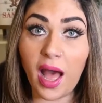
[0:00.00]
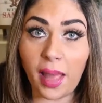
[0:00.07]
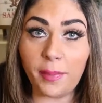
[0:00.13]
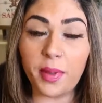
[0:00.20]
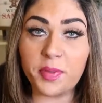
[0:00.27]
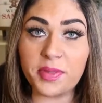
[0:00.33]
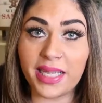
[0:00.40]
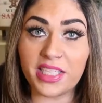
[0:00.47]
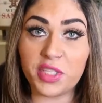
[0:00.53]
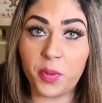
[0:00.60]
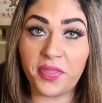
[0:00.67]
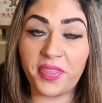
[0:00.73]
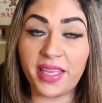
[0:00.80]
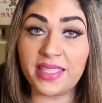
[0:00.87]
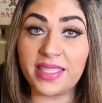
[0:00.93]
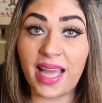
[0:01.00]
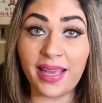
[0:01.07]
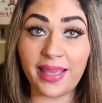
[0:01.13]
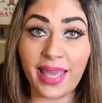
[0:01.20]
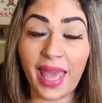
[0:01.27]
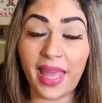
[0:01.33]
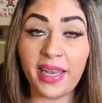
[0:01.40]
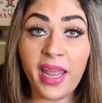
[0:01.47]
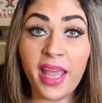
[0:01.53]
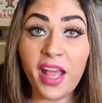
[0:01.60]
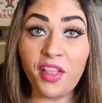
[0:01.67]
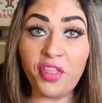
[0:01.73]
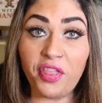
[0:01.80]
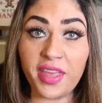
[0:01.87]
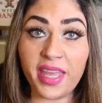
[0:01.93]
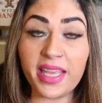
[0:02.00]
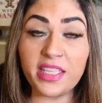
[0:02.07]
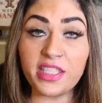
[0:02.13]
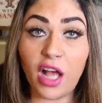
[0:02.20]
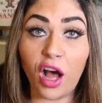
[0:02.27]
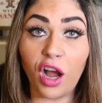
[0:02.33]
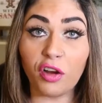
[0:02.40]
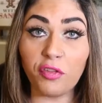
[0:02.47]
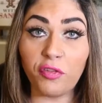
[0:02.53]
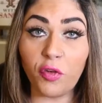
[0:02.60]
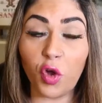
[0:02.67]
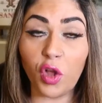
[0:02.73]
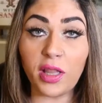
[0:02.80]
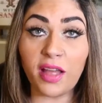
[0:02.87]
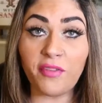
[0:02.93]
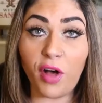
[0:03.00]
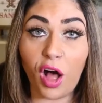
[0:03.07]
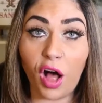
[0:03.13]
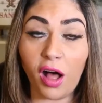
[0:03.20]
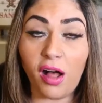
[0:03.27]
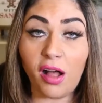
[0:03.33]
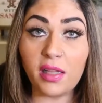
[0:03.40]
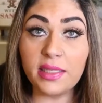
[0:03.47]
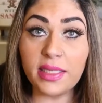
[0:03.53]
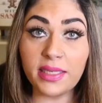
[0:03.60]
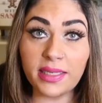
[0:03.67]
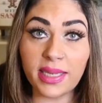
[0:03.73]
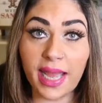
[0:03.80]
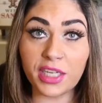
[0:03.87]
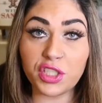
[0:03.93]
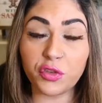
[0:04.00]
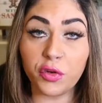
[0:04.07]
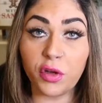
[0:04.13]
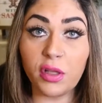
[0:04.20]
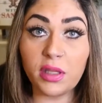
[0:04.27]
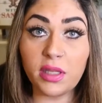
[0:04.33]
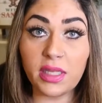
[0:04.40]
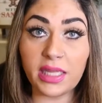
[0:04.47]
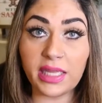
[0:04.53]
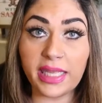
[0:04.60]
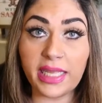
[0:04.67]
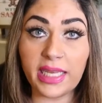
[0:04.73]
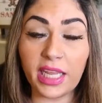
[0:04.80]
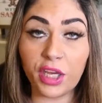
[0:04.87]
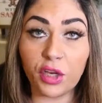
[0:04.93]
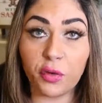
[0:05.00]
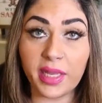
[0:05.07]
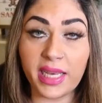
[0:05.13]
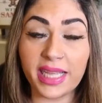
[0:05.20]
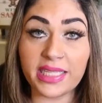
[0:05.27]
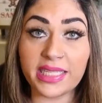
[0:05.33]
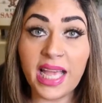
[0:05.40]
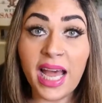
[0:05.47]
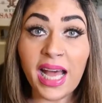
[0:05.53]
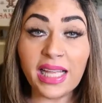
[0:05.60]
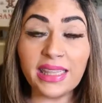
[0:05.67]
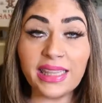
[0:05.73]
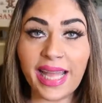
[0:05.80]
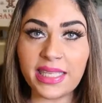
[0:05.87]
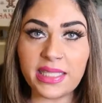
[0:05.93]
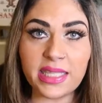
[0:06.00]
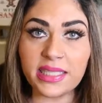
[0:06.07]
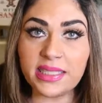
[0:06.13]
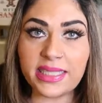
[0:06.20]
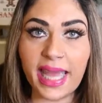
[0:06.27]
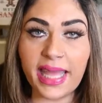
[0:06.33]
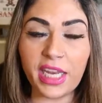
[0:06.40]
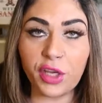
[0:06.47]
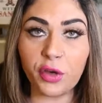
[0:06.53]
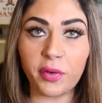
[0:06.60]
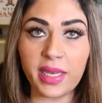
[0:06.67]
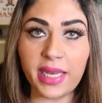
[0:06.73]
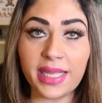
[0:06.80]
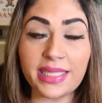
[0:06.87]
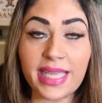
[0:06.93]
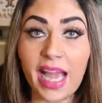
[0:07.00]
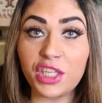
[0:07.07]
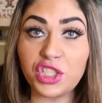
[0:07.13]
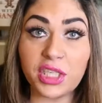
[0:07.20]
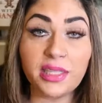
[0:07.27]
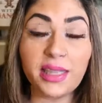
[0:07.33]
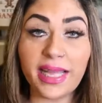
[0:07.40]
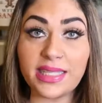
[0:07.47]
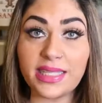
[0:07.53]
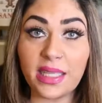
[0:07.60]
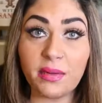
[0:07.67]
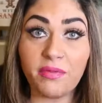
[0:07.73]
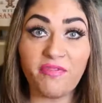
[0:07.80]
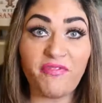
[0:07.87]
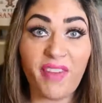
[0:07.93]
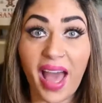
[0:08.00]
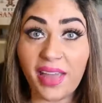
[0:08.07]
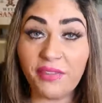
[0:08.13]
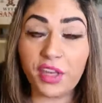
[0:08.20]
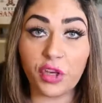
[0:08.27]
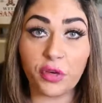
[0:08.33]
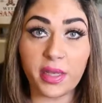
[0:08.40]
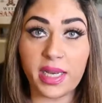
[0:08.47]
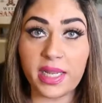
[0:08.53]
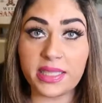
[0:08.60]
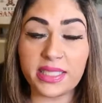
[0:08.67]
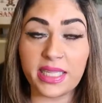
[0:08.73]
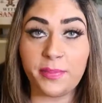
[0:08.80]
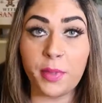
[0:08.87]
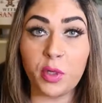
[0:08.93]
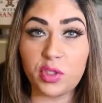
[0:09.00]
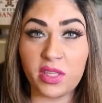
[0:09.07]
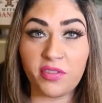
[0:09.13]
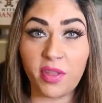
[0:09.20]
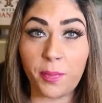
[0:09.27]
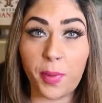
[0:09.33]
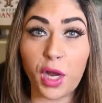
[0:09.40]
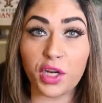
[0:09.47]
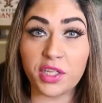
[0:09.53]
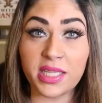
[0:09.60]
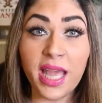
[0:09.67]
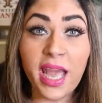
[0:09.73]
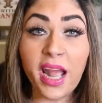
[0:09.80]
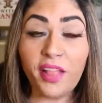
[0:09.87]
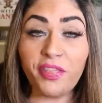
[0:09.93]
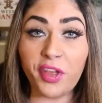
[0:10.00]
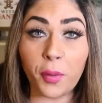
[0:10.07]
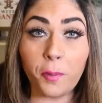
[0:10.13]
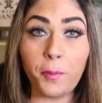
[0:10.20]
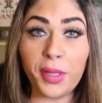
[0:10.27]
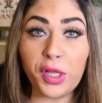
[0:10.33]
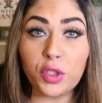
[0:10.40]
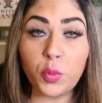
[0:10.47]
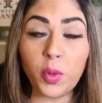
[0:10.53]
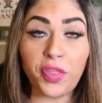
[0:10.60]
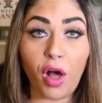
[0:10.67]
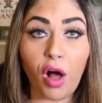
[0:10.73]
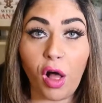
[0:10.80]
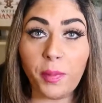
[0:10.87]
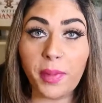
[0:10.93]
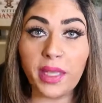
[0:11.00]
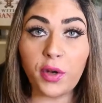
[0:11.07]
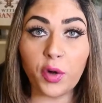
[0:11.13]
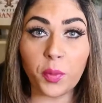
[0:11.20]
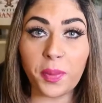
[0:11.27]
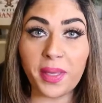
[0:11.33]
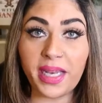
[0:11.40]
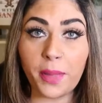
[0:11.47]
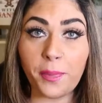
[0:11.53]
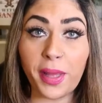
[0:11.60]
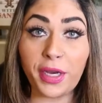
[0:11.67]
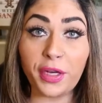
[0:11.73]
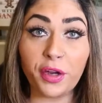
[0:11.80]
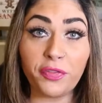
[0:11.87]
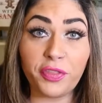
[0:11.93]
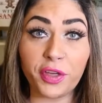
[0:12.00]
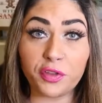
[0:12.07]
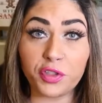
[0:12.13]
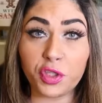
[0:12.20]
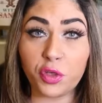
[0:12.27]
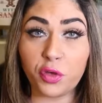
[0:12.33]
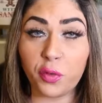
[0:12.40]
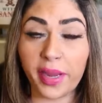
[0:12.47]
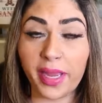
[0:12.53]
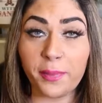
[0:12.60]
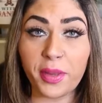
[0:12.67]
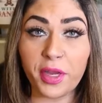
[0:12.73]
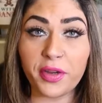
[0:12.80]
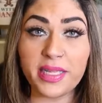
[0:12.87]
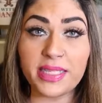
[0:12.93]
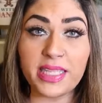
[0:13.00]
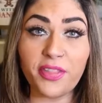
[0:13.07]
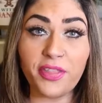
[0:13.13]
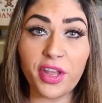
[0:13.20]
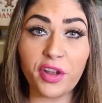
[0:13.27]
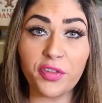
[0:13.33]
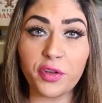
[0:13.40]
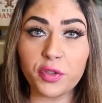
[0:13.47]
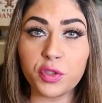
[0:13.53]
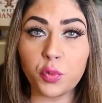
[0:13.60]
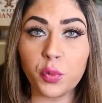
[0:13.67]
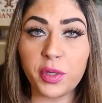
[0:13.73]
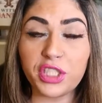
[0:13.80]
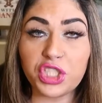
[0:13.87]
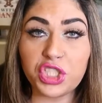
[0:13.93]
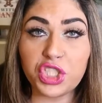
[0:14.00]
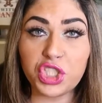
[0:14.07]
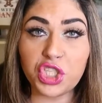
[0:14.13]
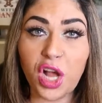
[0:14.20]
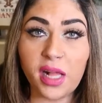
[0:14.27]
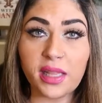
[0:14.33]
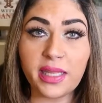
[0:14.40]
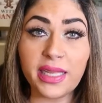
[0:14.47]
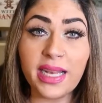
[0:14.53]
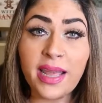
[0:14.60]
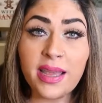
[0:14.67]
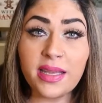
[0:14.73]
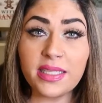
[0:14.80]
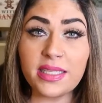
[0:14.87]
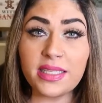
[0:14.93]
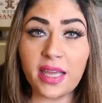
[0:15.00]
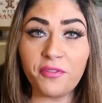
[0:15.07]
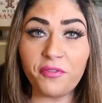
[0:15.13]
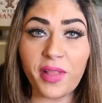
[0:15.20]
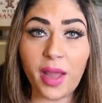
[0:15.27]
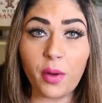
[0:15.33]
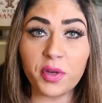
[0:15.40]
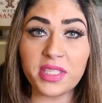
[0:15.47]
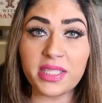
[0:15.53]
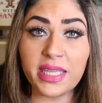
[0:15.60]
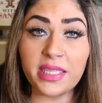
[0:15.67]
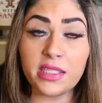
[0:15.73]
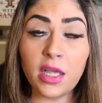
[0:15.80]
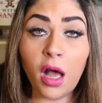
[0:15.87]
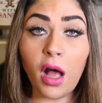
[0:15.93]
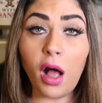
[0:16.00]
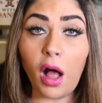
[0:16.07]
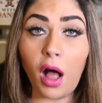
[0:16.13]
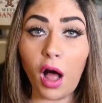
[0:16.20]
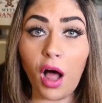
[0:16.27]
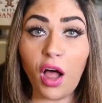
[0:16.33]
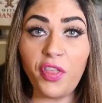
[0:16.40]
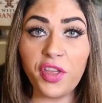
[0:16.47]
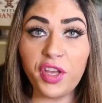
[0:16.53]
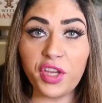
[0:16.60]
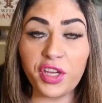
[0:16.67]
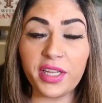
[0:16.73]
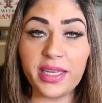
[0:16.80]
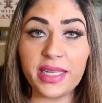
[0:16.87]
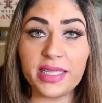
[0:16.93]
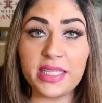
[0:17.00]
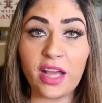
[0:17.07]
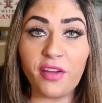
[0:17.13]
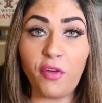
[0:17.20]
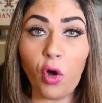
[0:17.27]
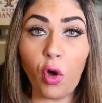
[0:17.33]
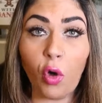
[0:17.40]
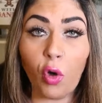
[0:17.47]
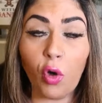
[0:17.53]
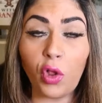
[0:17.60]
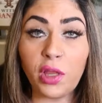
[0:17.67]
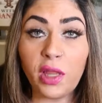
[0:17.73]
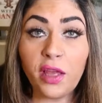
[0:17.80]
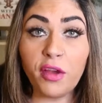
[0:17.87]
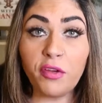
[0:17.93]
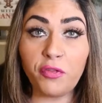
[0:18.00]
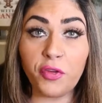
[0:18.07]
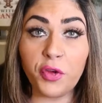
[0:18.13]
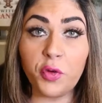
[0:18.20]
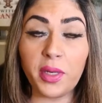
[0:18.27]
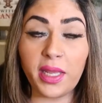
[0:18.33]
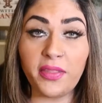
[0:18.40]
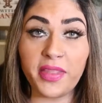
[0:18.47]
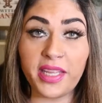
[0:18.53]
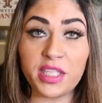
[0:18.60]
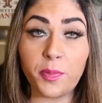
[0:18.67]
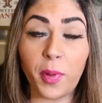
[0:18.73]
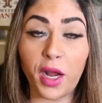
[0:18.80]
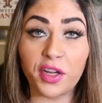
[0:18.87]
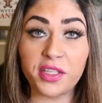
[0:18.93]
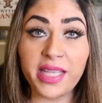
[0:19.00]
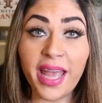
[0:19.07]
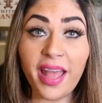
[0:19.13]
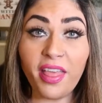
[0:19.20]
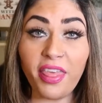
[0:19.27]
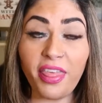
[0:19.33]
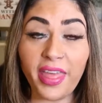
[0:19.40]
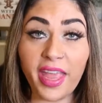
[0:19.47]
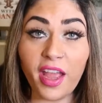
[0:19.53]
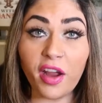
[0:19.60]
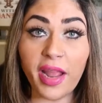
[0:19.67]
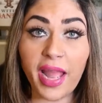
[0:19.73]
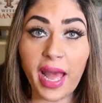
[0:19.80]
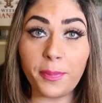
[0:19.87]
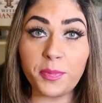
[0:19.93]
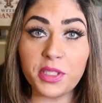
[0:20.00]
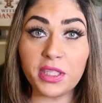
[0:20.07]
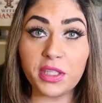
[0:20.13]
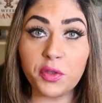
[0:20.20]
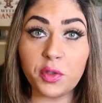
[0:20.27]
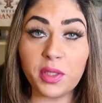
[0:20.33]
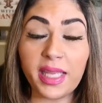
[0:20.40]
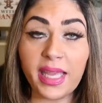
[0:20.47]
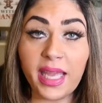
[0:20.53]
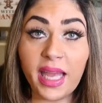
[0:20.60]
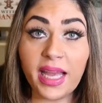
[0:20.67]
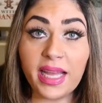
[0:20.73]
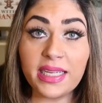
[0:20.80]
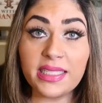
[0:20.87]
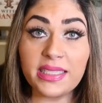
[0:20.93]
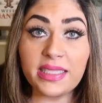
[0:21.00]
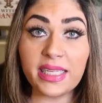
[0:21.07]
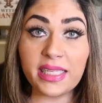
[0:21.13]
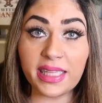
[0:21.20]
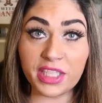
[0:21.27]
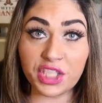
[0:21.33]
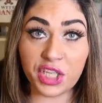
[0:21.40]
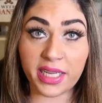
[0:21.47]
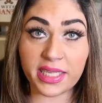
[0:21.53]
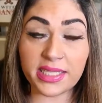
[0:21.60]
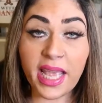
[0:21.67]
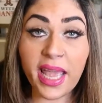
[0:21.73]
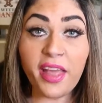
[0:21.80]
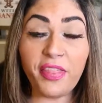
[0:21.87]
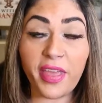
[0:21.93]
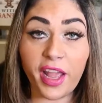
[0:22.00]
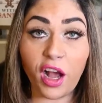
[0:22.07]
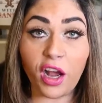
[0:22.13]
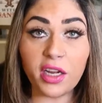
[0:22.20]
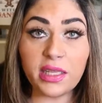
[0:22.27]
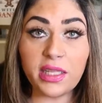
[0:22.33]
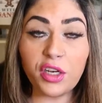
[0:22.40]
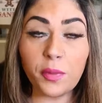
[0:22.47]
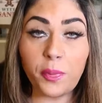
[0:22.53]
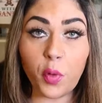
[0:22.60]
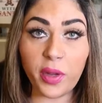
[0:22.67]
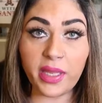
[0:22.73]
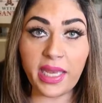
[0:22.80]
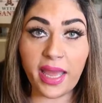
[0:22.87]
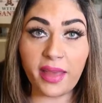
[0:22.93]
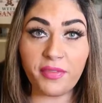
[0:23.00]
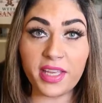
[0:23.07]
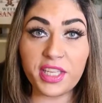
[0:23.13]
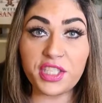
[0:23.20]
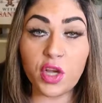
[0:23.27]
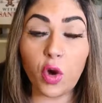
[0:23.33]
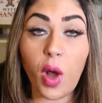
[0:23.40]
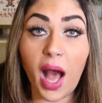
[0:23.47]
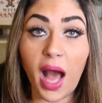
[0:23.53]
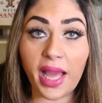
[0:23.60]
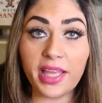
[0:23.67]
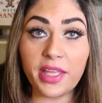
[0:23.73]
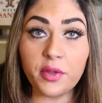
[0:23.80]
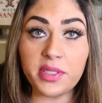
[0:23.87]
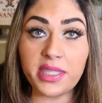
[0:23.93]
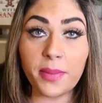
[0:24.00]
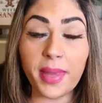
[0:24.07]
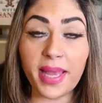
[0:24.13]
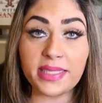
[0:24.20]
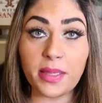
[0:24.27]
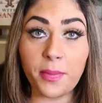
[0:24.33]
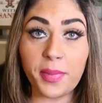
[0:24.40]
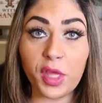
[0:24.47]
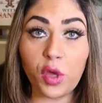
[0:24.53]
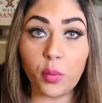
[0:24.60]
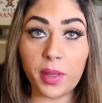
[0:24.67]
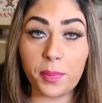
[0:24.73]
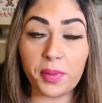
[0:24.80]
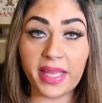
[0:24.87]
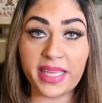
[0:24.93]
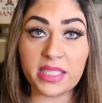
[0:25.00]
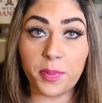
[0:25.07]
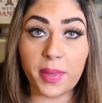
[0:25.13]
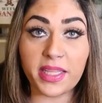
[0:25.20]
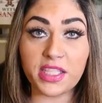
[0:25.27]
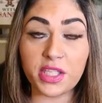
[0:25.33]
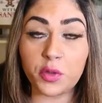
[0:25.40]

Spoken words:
I'm obsessed with these. Again, these are full of all natural, clean ingredients. Less than 10 ingredients, actually less than 5 ingredients in most of the bars. They're built with almond or peanut butter. There's cranberries in there. There's rich chocolate, sunflower seeds, all the goodness of whole food in these bars. They are absolutely delicious. They are a little point heavy, so I use them as a meal replacement.